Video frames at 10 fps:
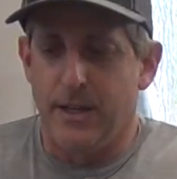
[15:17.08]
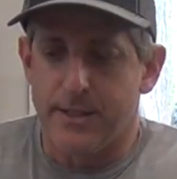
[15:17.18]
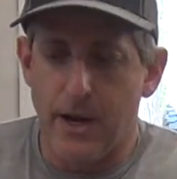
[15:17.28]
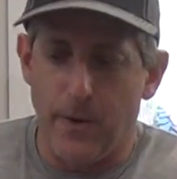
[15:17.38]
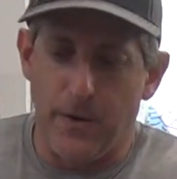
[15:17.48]

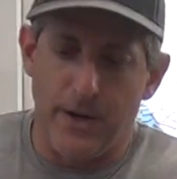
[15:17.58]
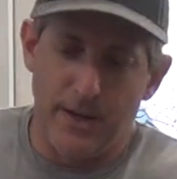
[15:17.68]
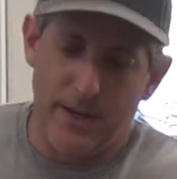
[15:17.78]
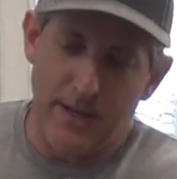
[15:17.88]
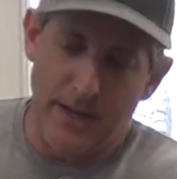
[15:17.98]
So
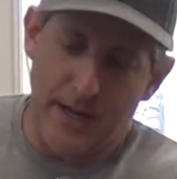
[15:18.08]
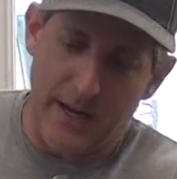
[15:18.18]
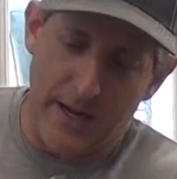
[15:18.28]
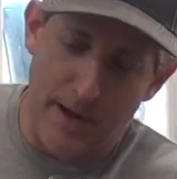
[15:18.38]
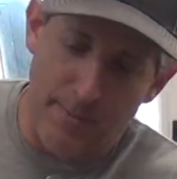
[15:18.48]

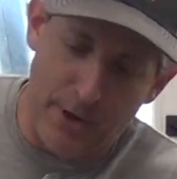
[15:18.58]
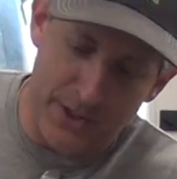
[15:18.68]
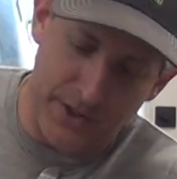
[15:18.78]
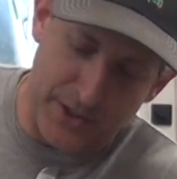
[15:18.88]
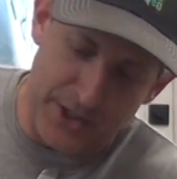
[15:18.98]
I'm
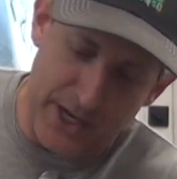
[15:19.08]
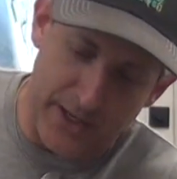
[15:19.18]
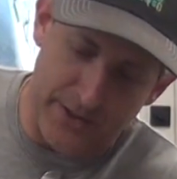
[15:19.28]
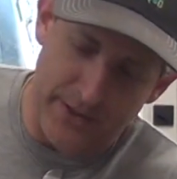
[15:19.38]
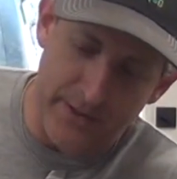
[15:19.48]
partial to
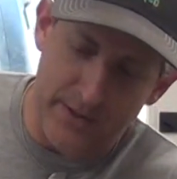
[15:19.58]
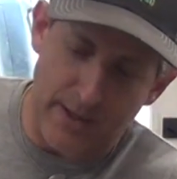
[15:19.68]
JLUs.